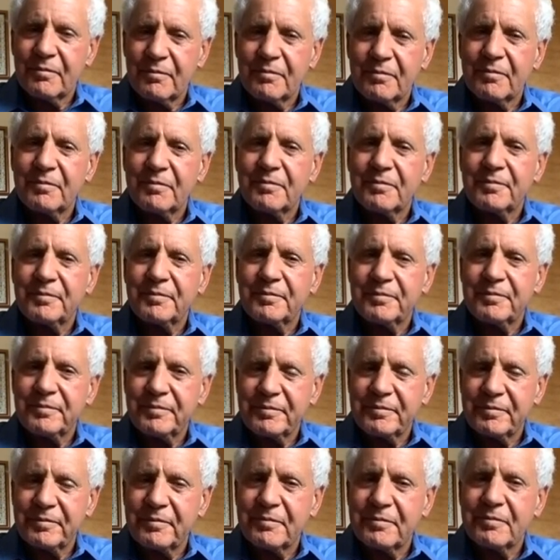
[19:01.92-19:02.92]

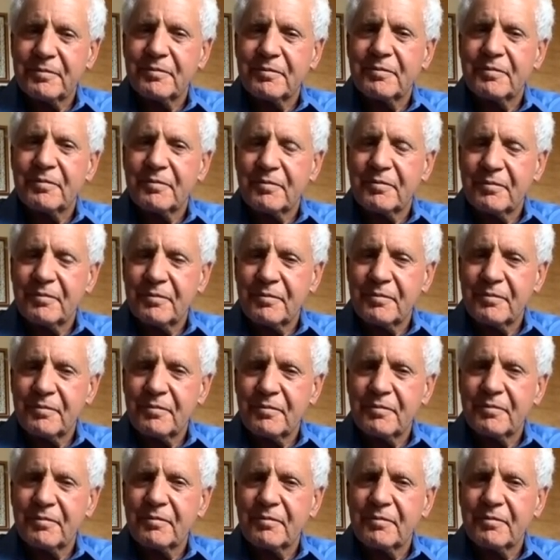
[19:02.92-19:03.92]

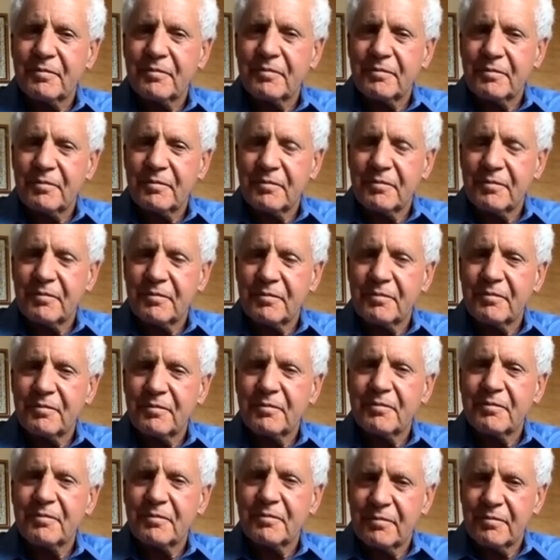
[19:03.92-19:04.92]

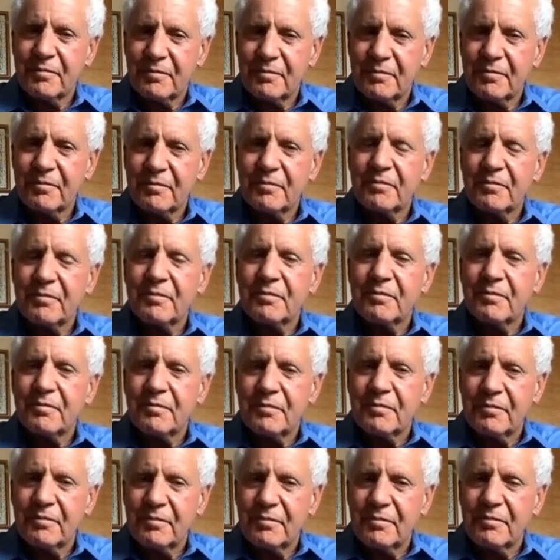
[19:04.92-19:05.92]

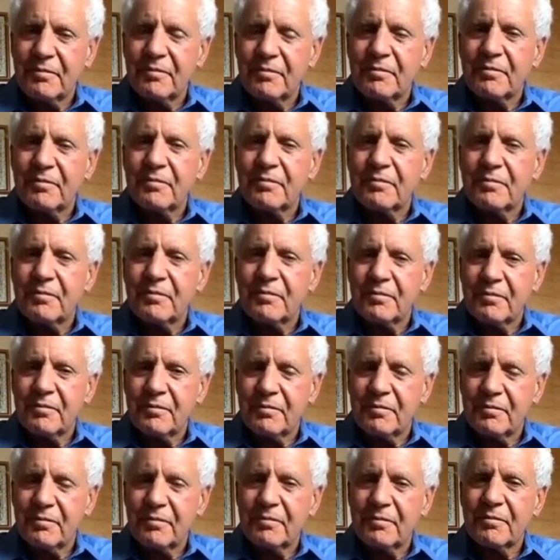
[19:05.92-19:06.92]

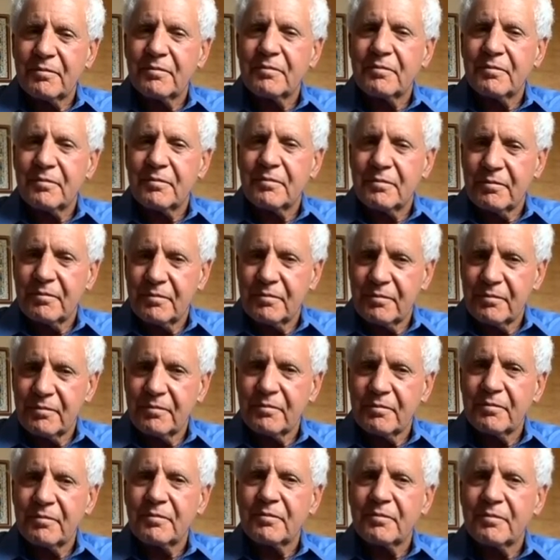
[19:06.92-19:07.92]

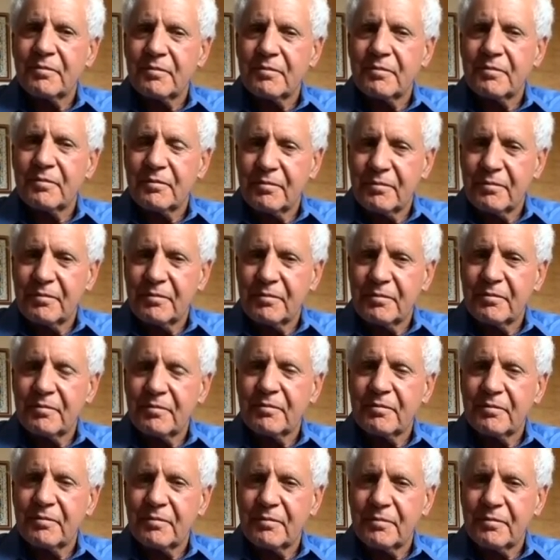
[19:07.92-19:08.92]

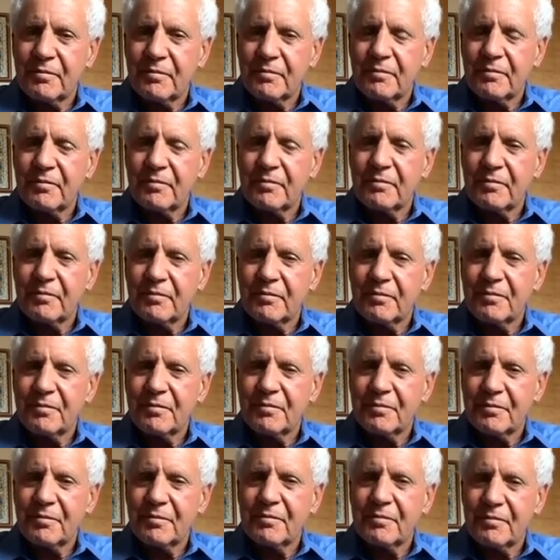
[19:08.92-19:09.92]
This person isn't speaking.